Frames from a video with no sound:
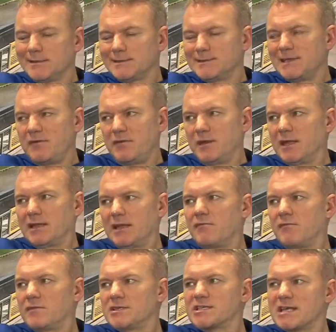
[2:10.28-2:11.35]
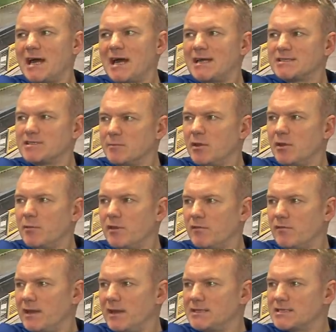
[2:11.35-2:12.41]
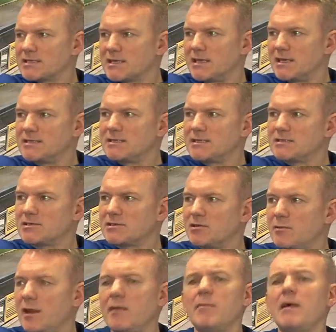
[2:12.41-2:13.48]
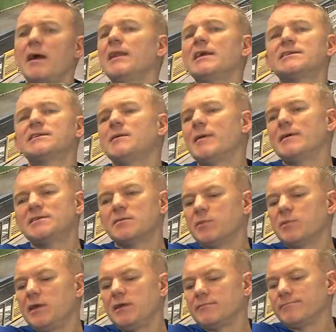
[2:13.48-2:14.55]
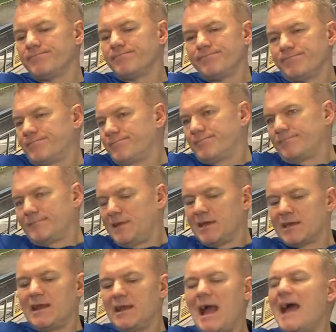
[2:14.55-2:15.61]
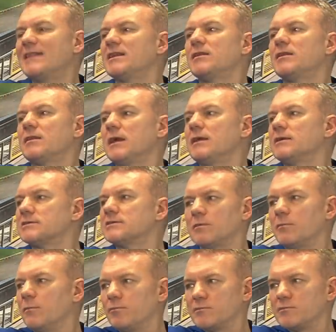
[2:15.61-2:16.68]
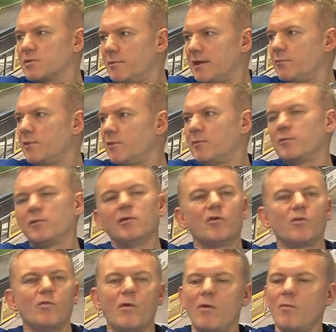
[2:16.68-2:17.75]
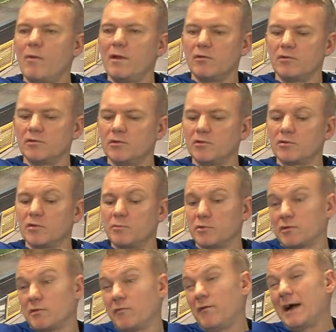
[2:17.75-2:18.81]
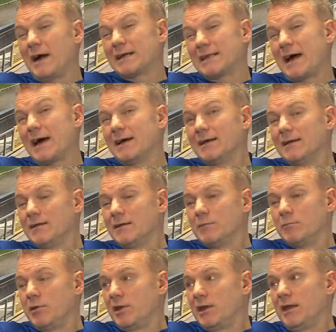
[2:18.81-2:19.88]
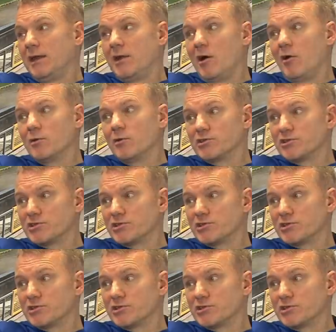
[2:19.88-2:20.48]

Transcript: give you a different side to him, a little bit of an insight into him. And listen, he might have been. You can edit things to make people look one way or the other. But the fact that Mourinho